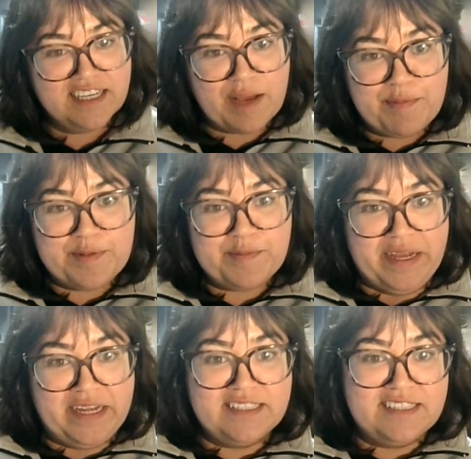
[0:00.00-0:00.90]
couple
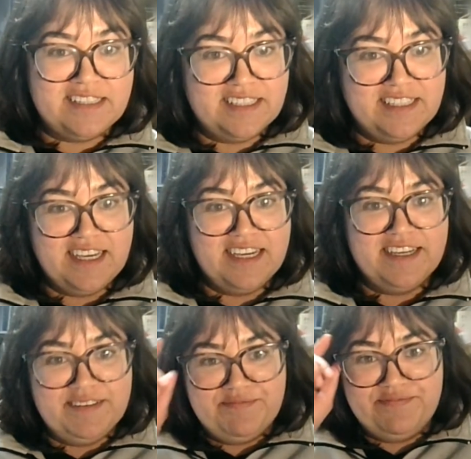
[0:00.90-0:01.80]
months.
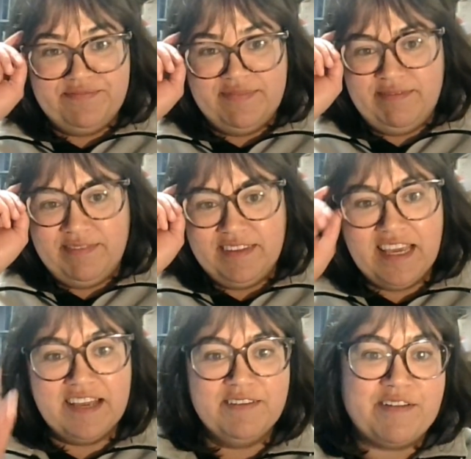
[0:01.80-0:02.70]

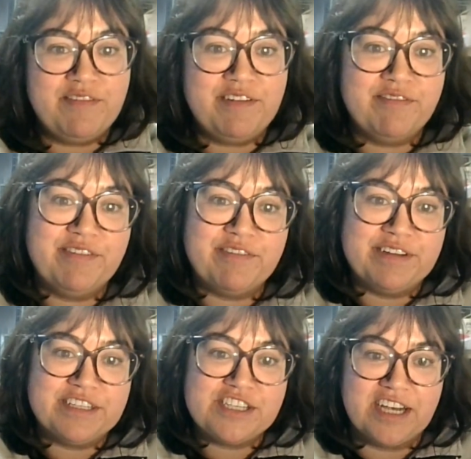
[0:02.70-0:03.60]
Yeah, and feel
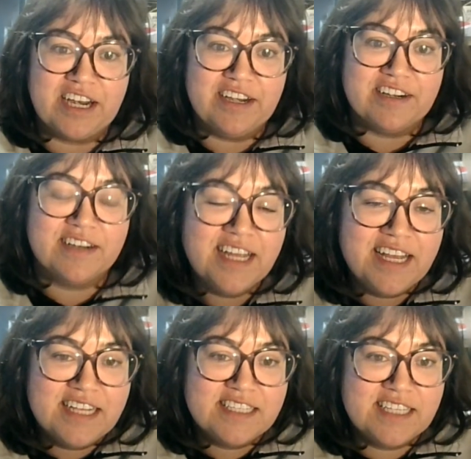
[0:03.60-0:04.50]
free to share your
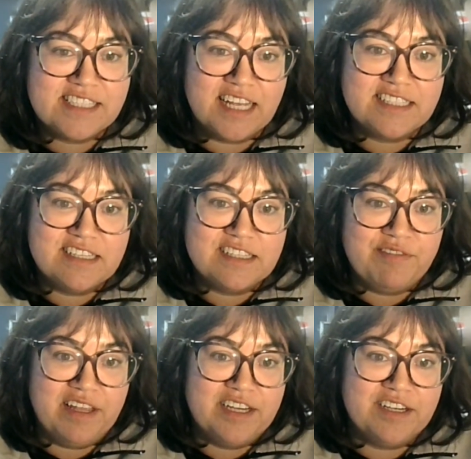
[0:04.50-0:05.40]
successes,
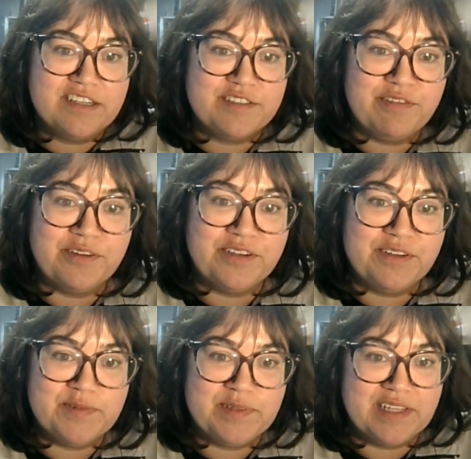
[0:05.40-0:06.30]
failures,
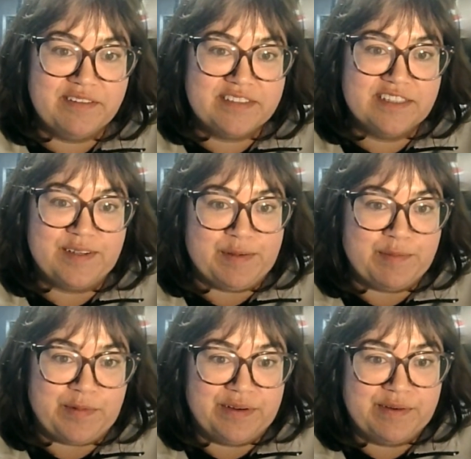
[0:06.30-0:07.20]
photos. We love to
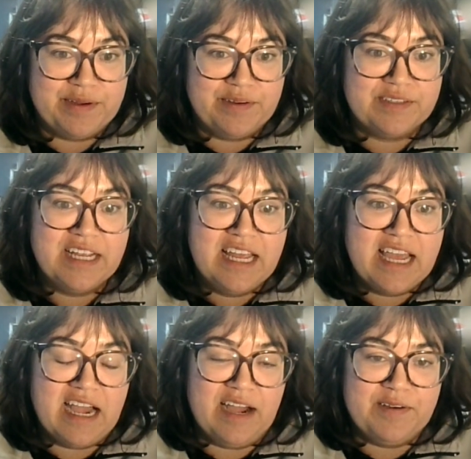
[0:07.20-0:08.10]
learn more about
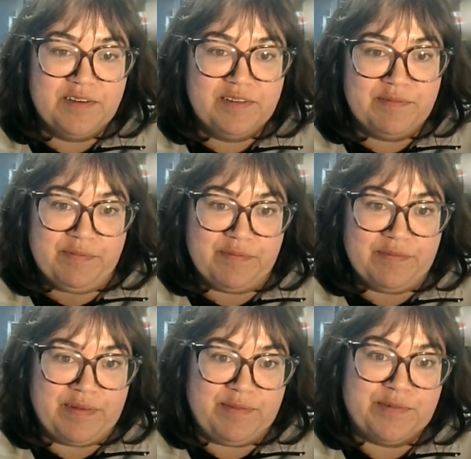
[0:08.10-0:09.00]
how
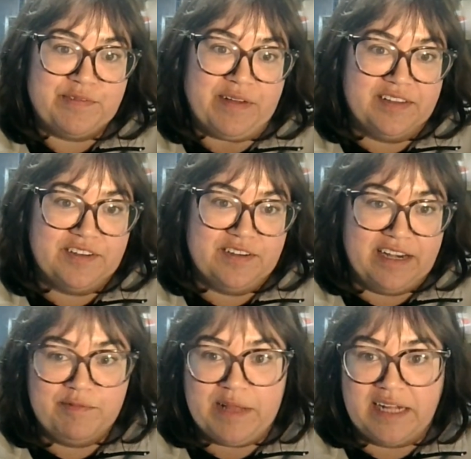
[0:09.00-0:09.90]
people find their
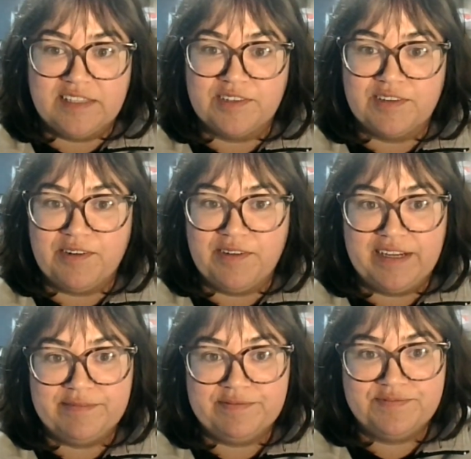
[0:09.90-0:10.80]
native plants are
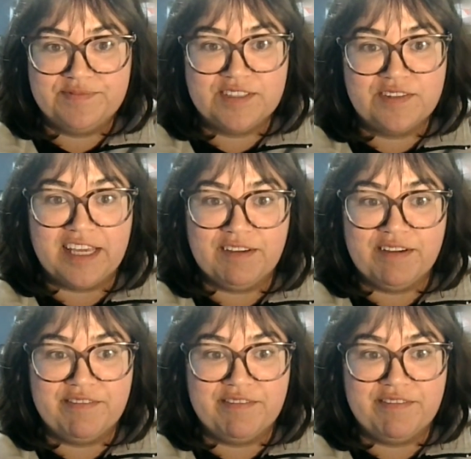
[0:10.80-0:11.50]
growing. So thank you,